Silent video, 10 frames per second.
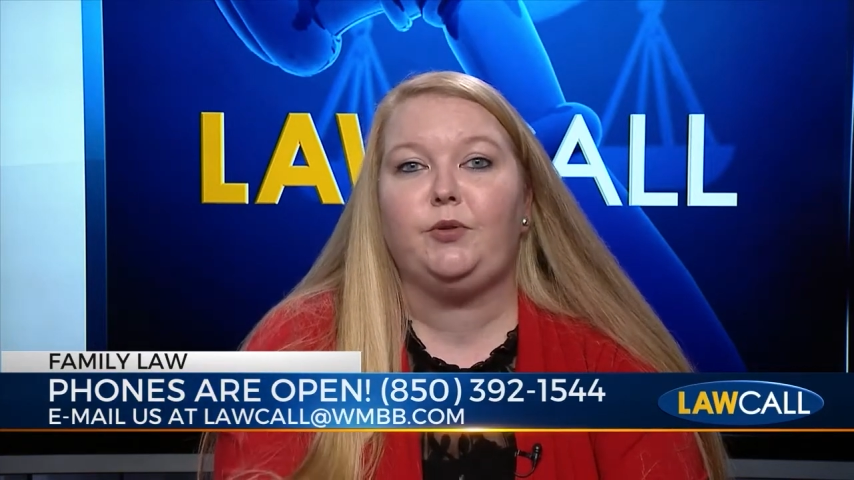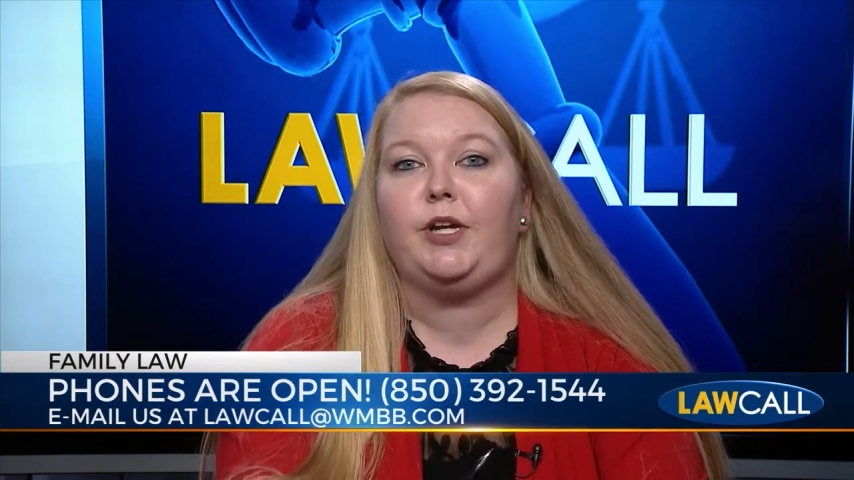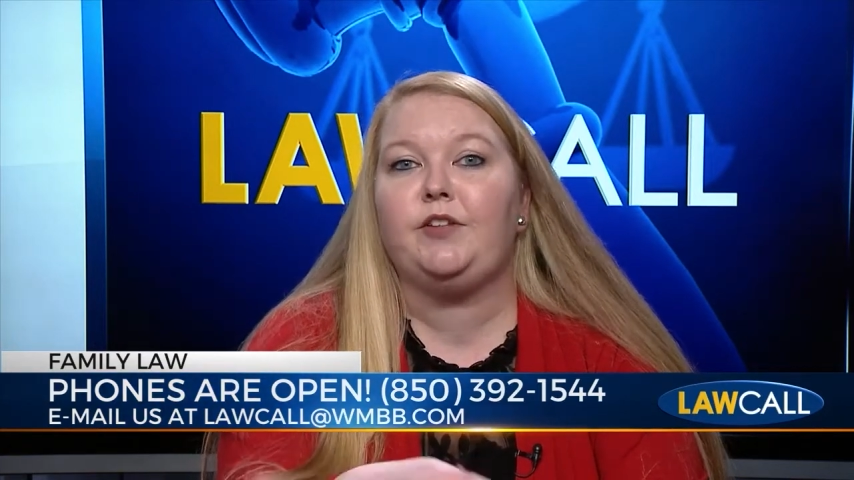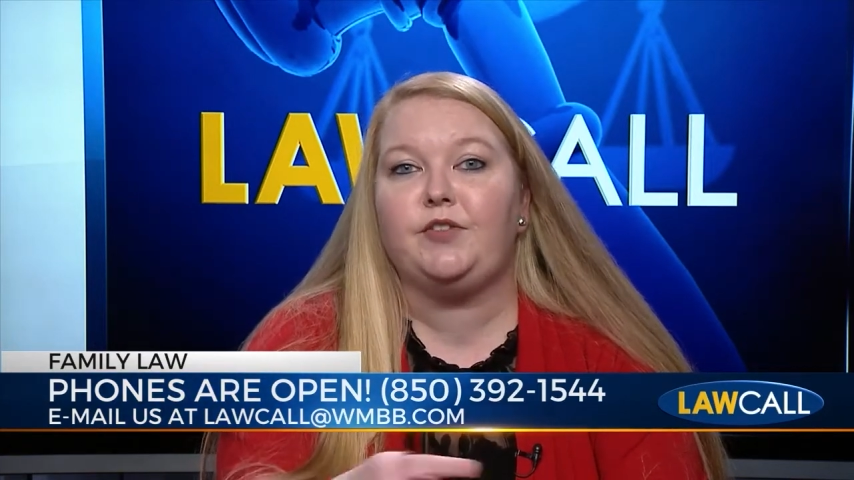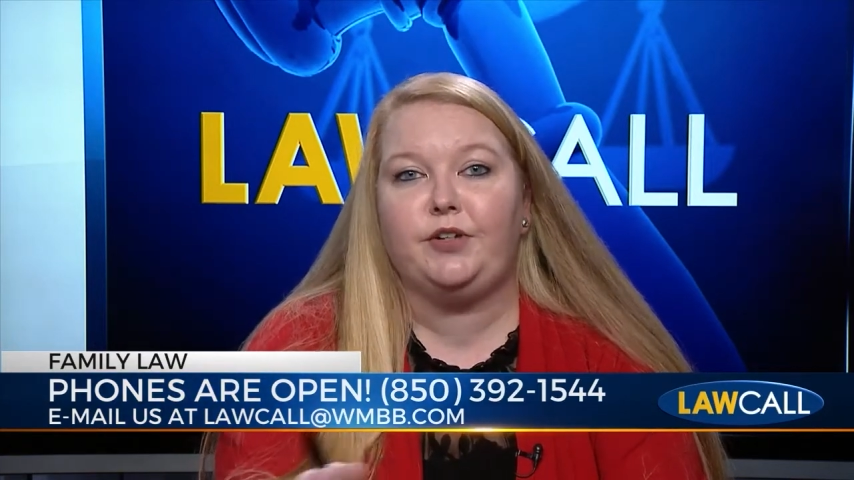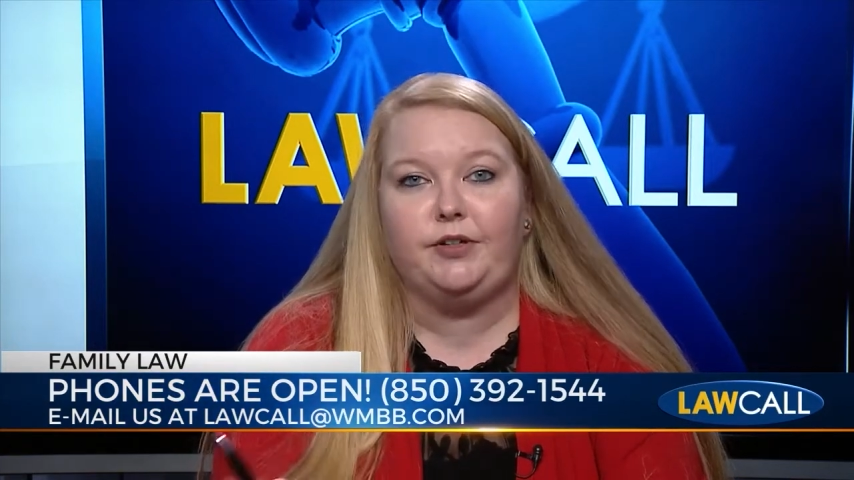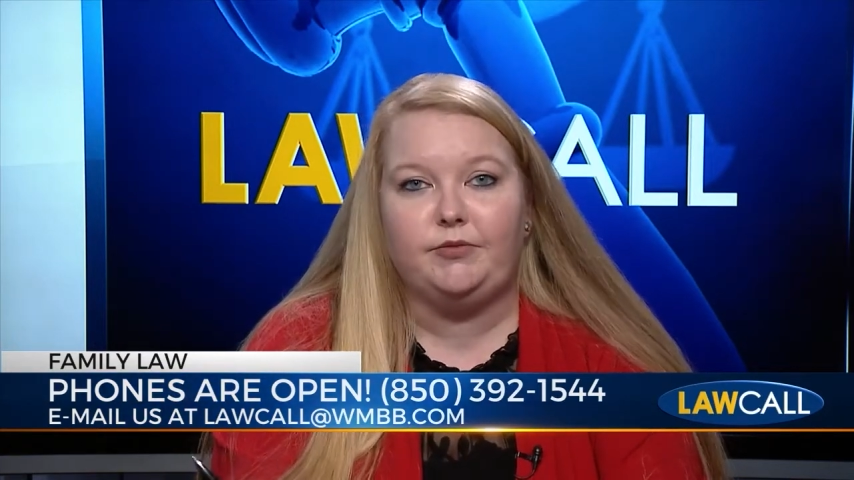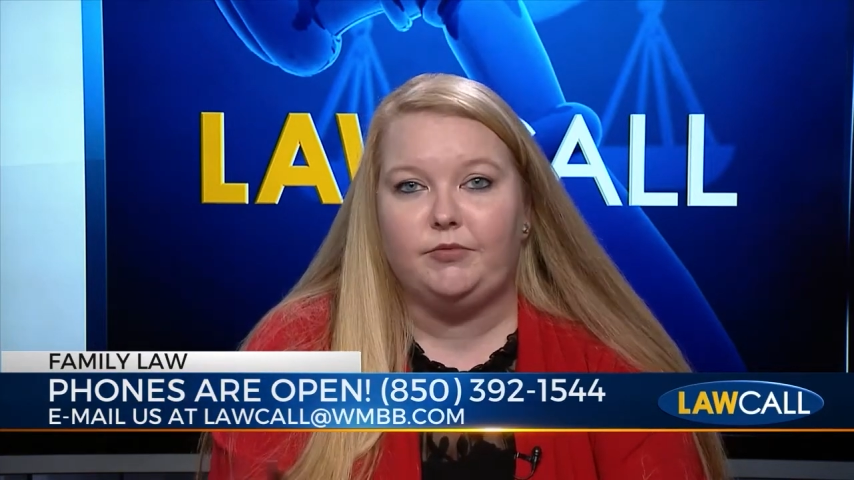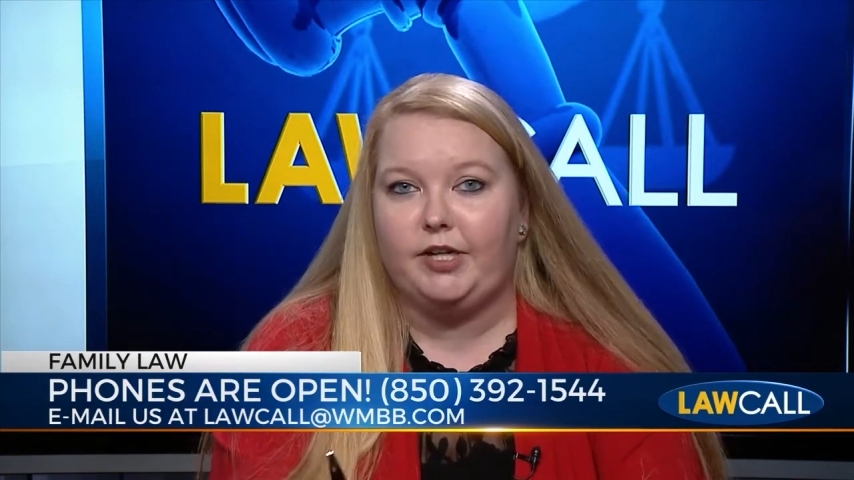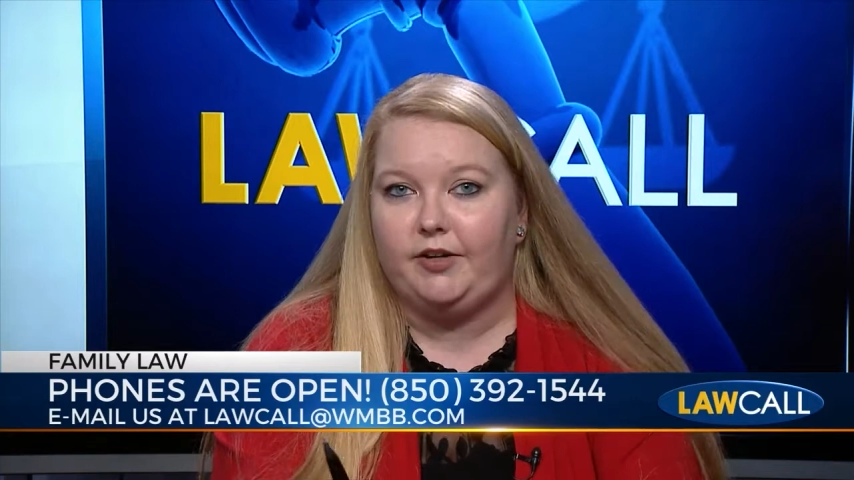
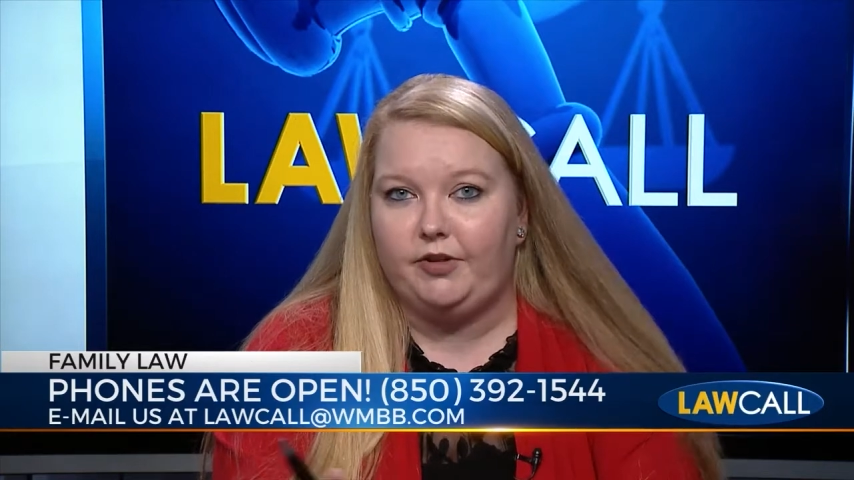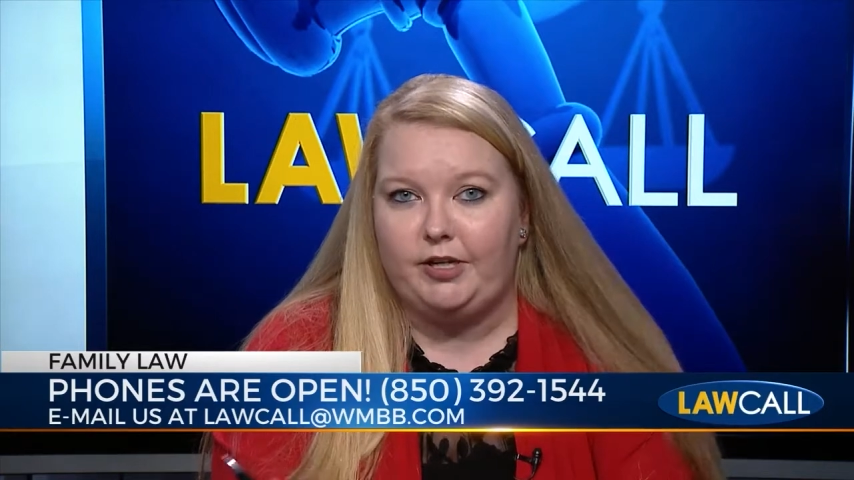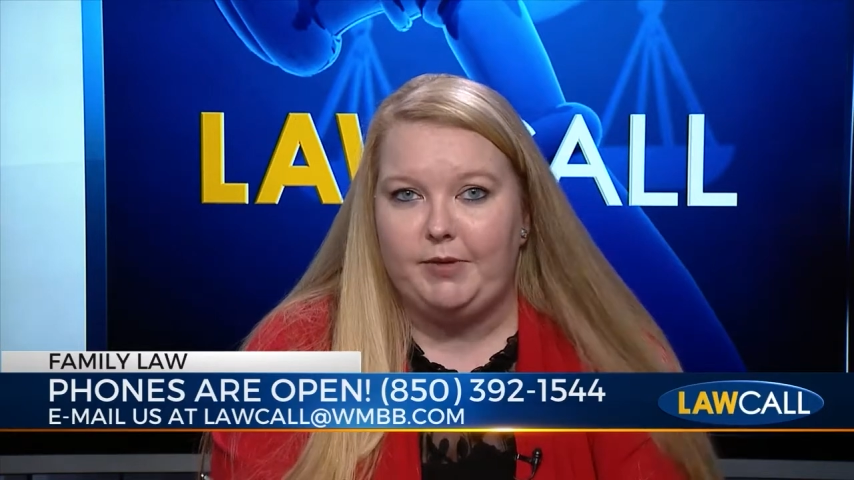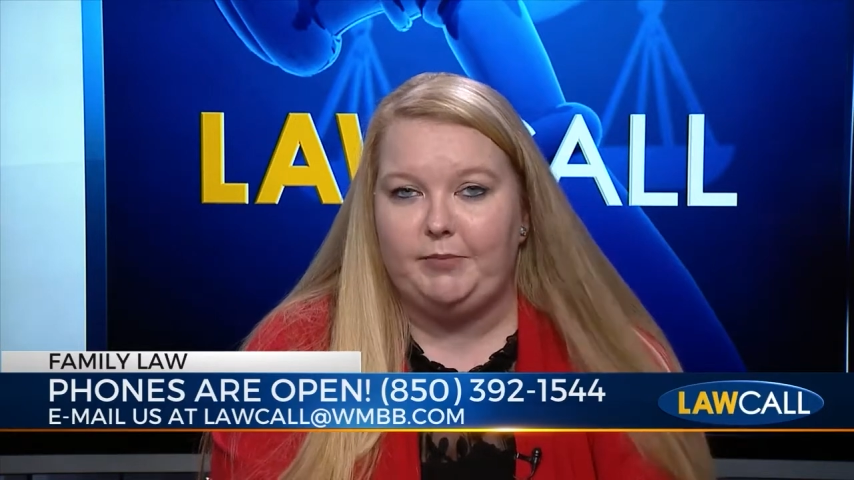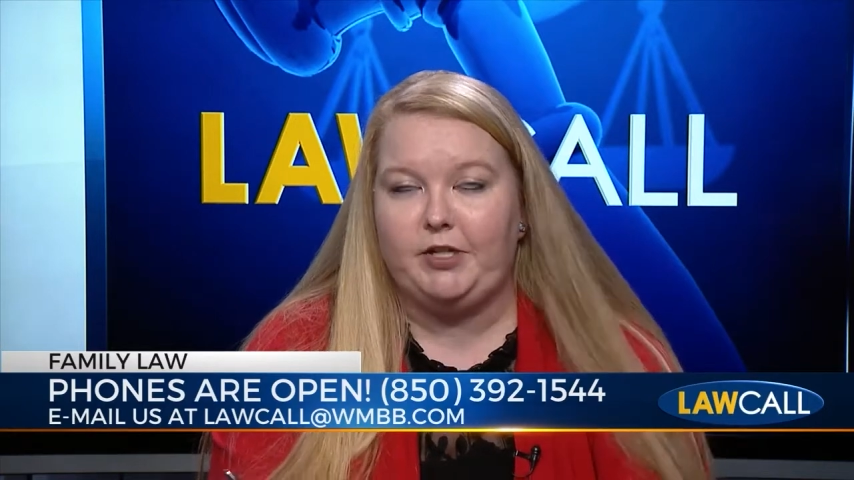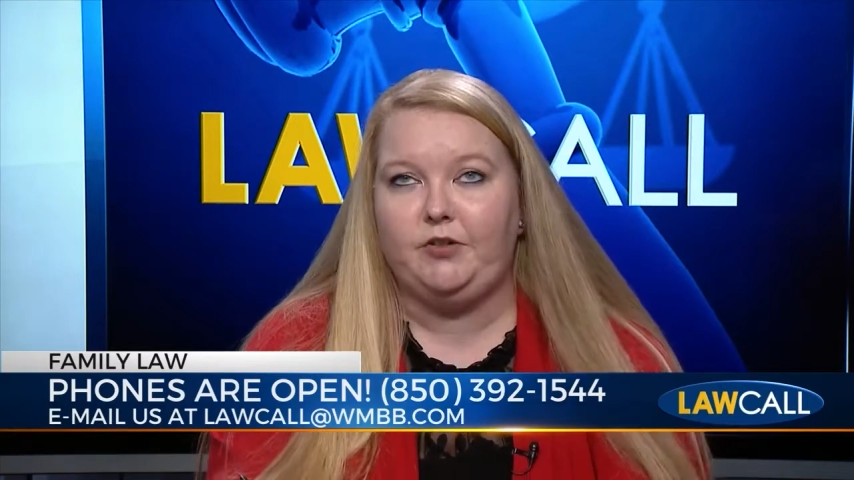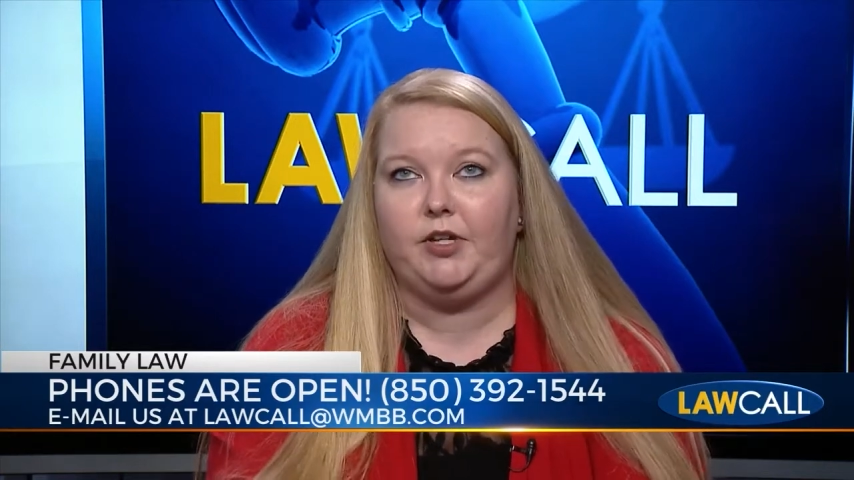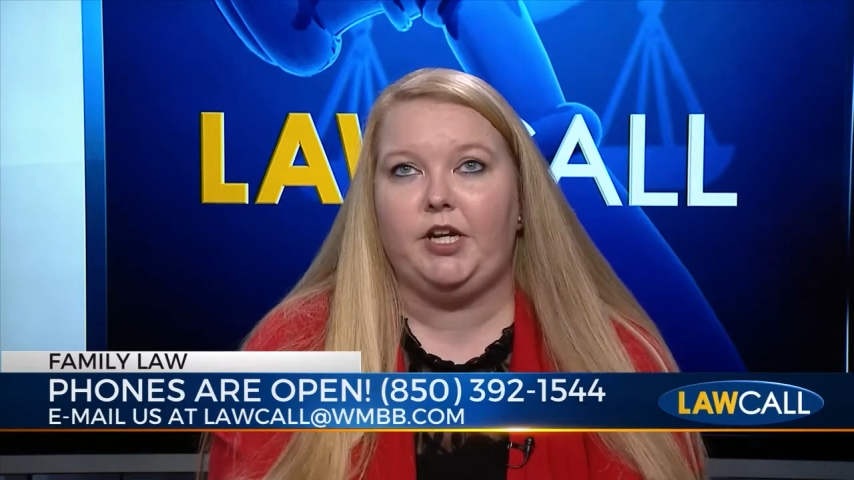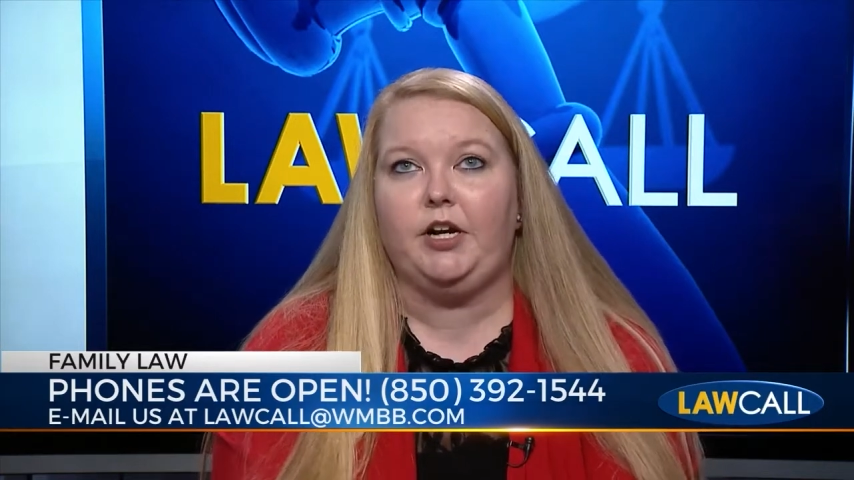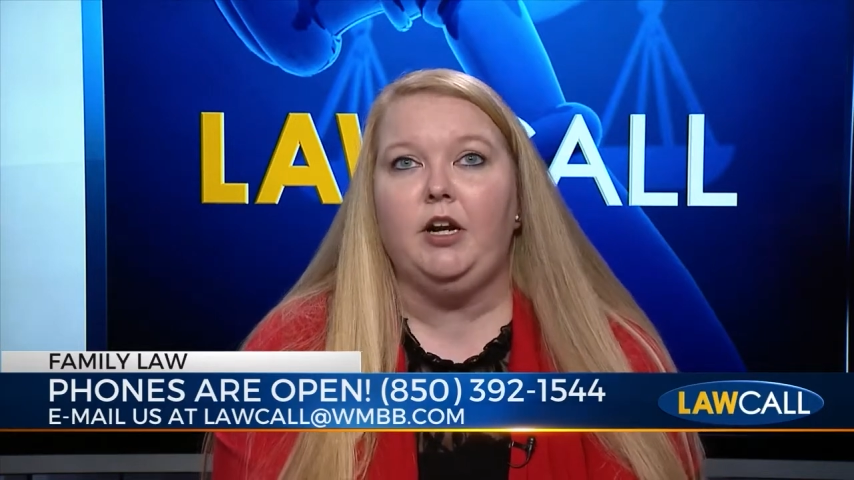Insert whatever he may be doing
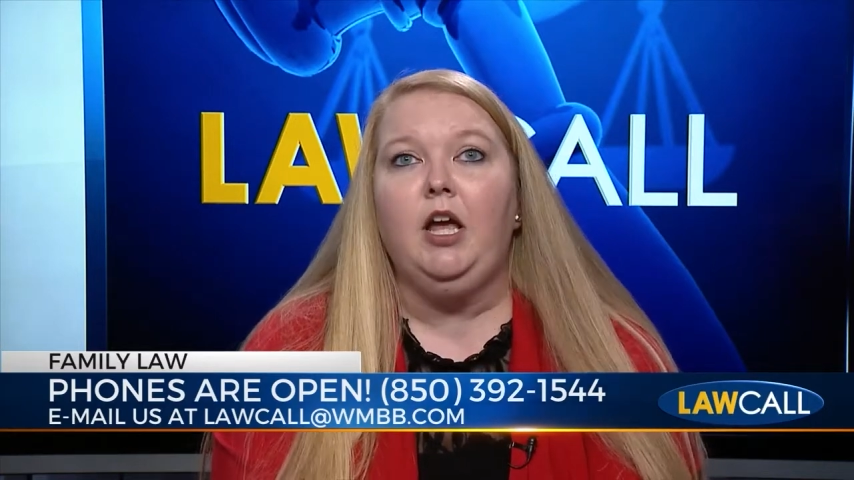here.